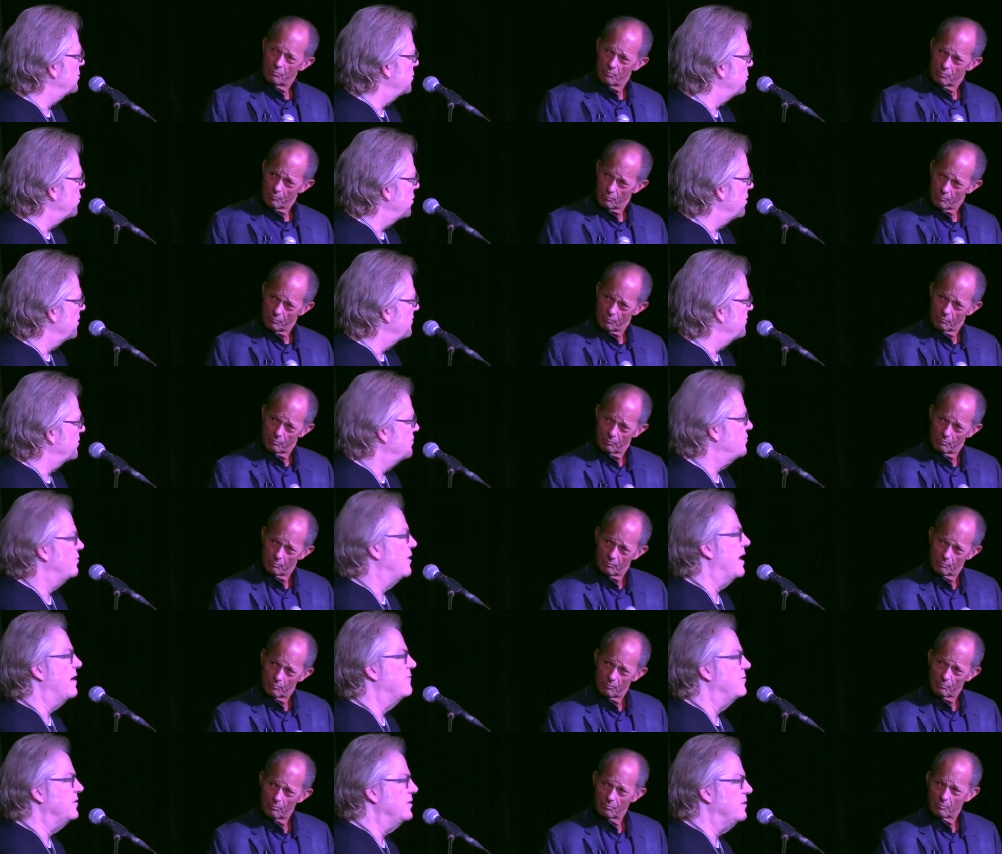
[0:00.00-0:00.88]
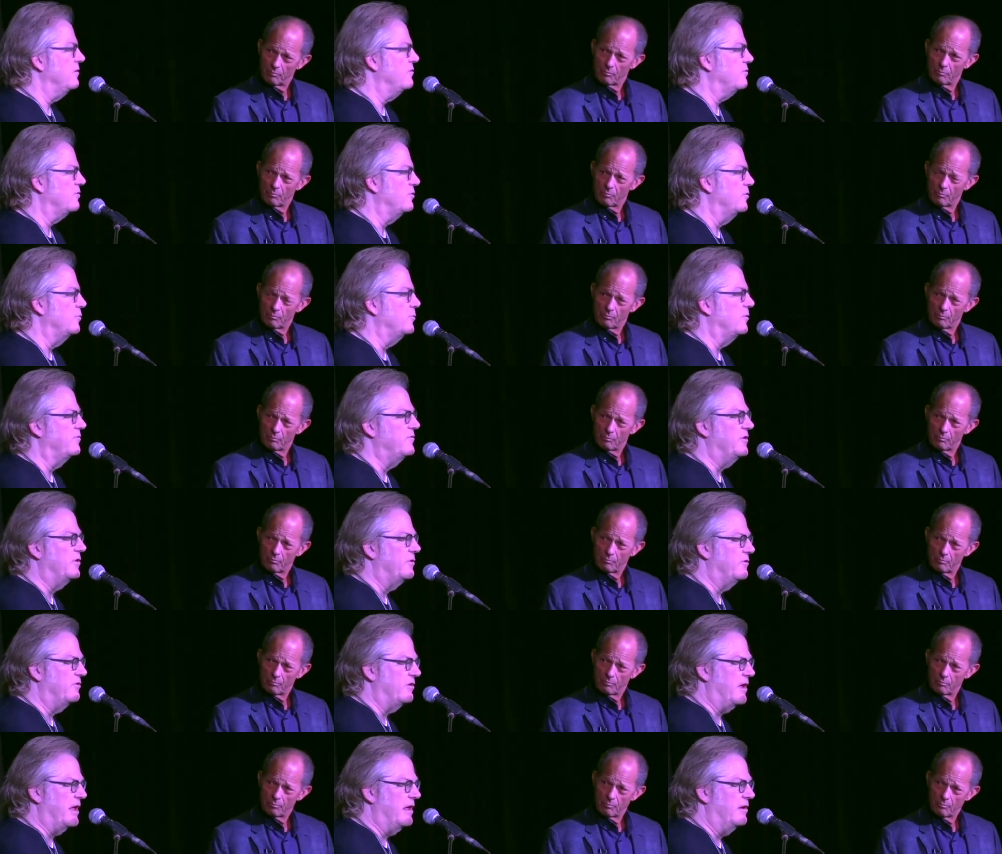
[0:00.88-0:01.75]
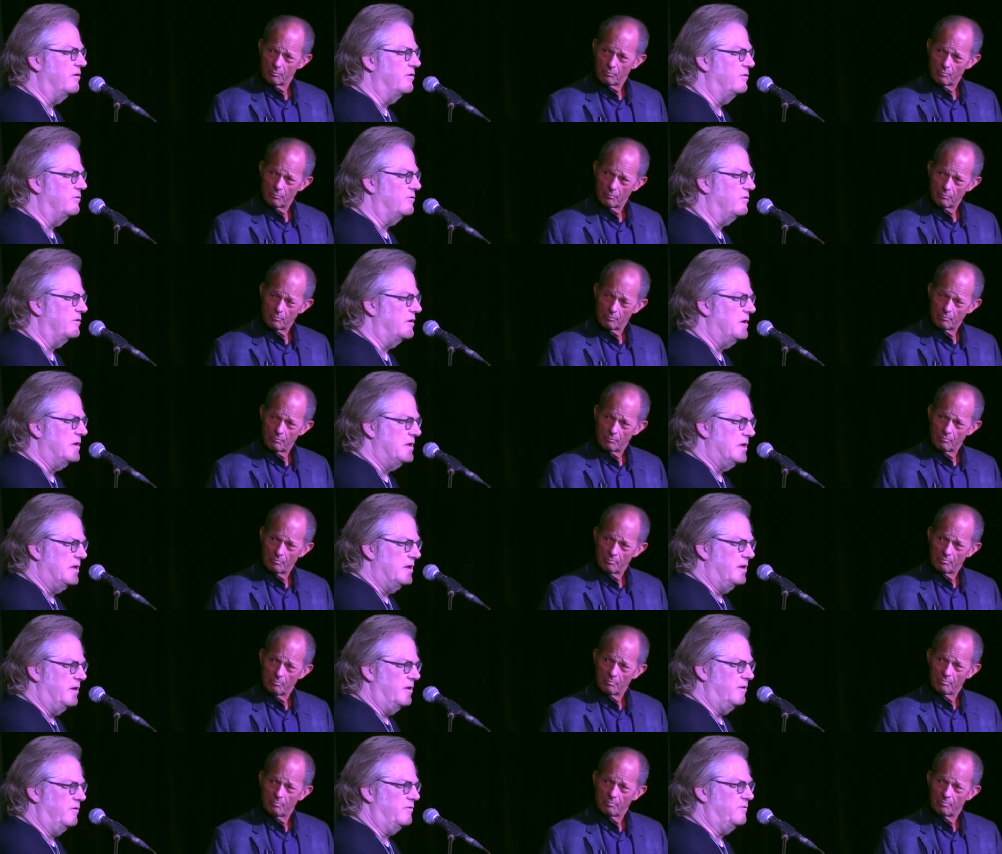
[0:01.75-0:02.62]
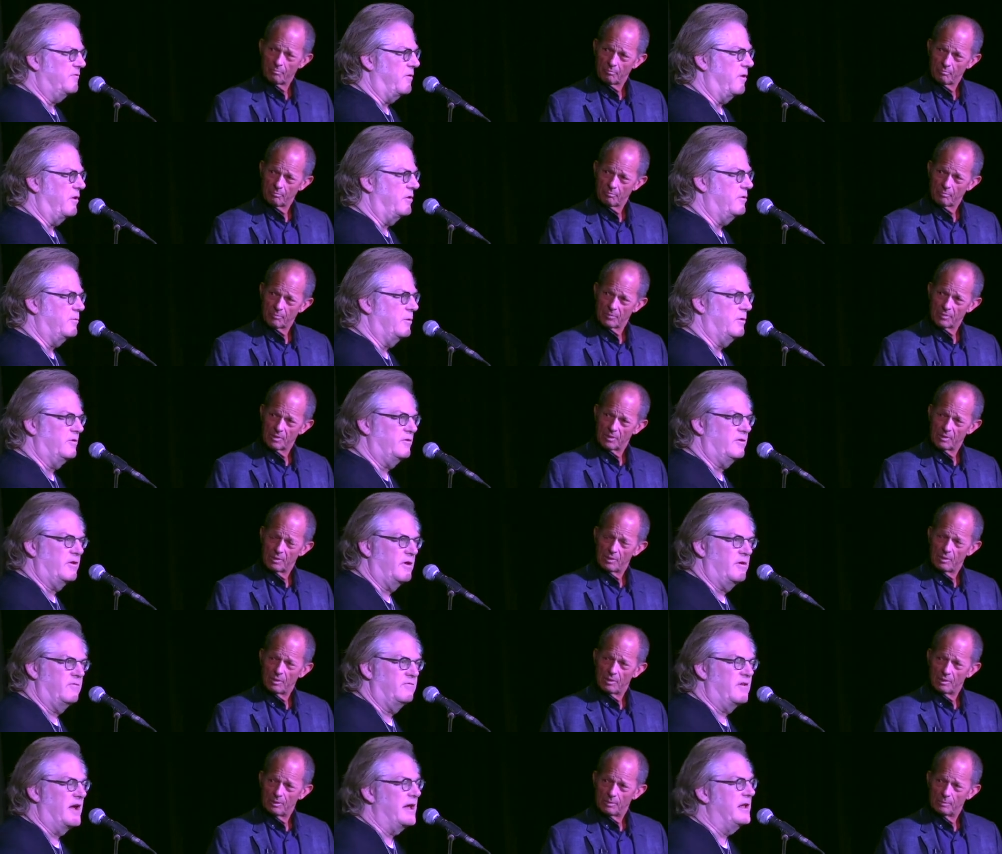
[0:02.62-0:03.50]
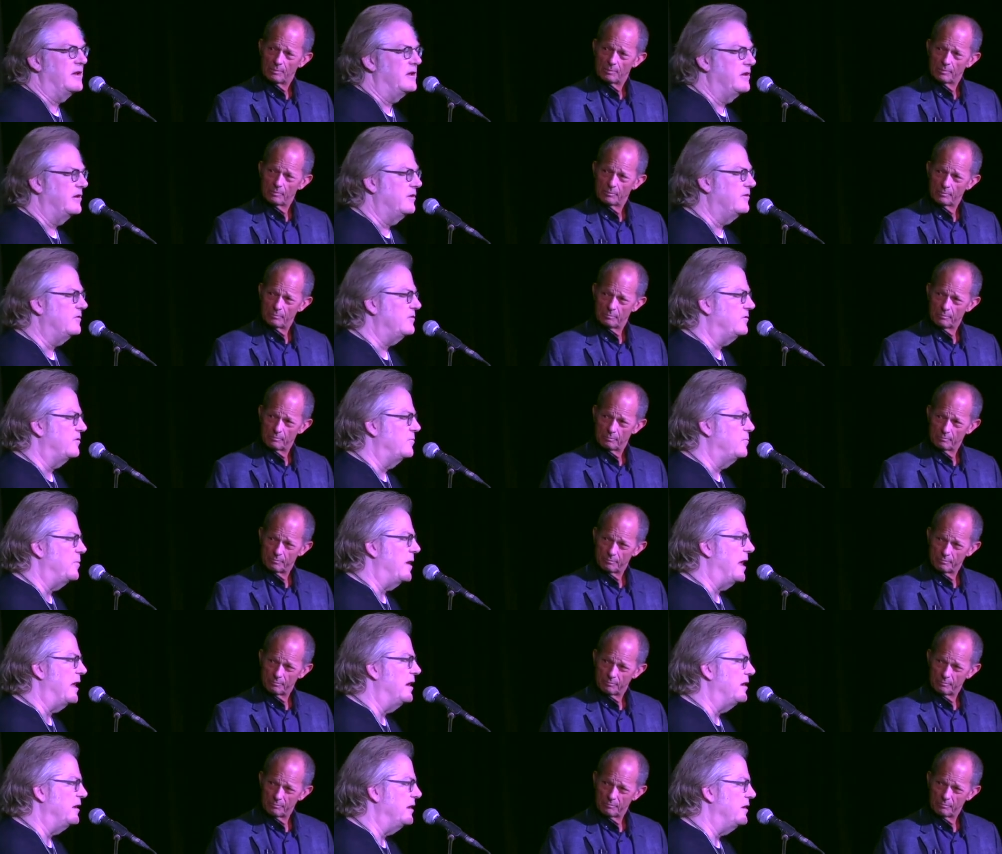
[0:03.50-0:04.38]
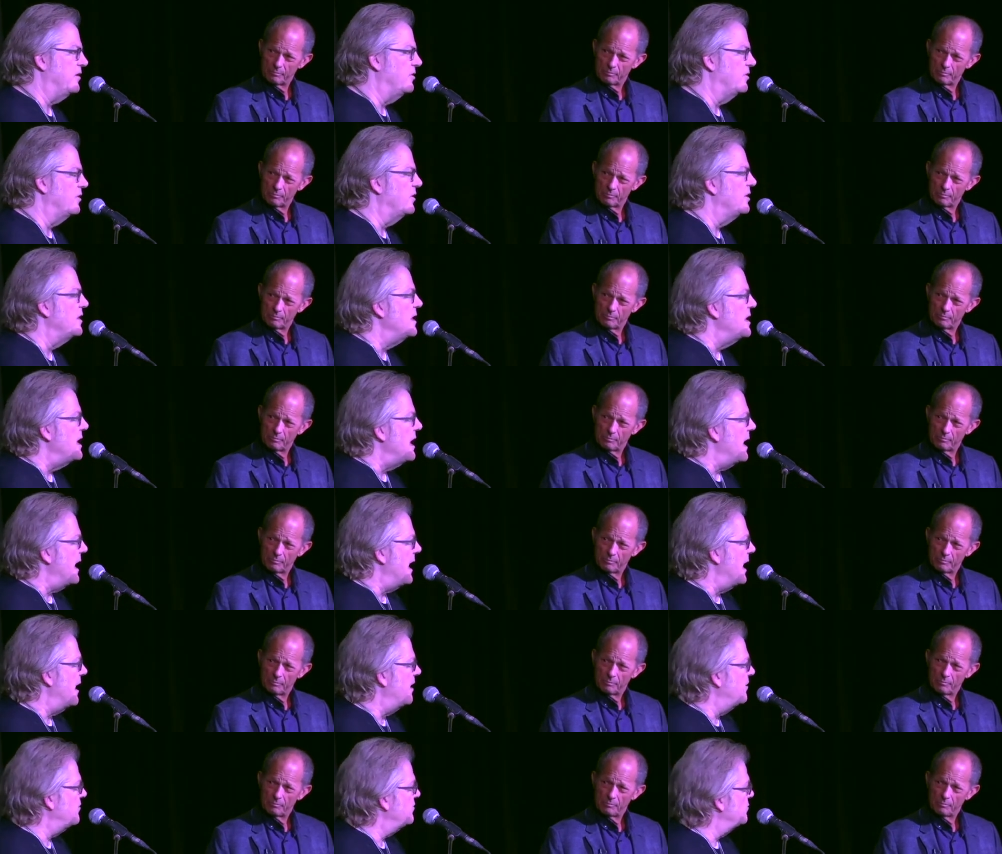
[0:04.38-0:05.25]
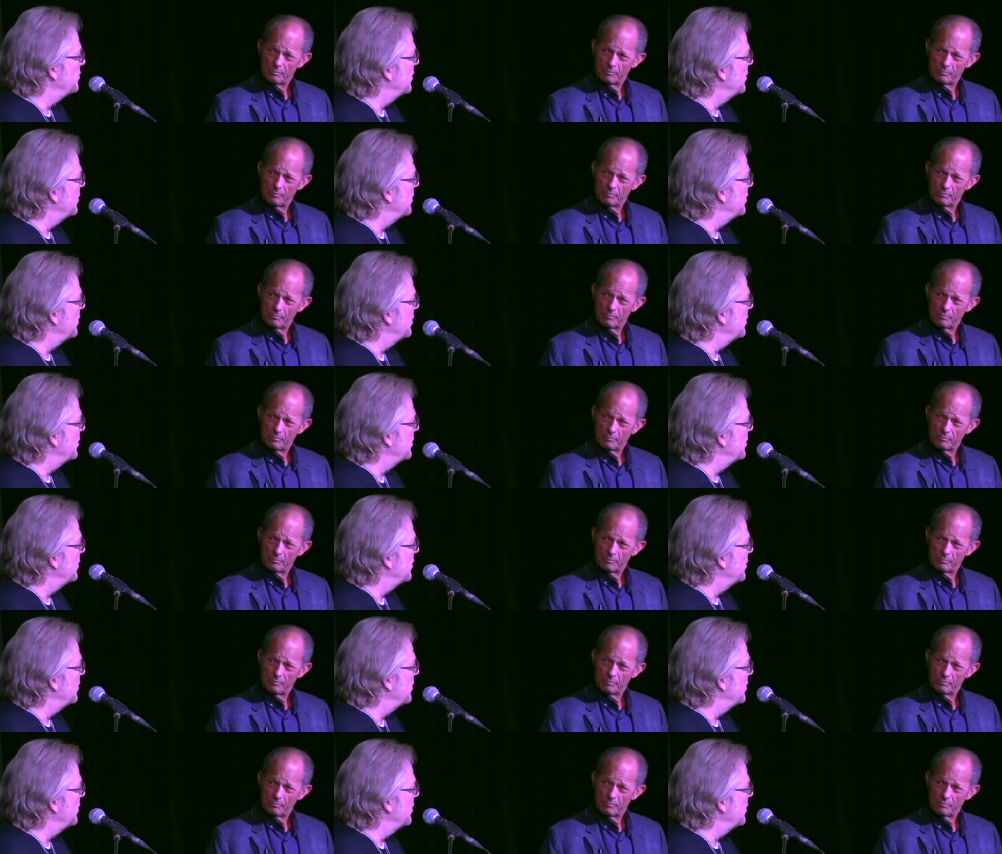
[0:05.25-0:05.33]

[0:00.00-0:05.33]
Speaker 1: were part of a traveling troupe of entertainers. His father was a violinist and band leader, and his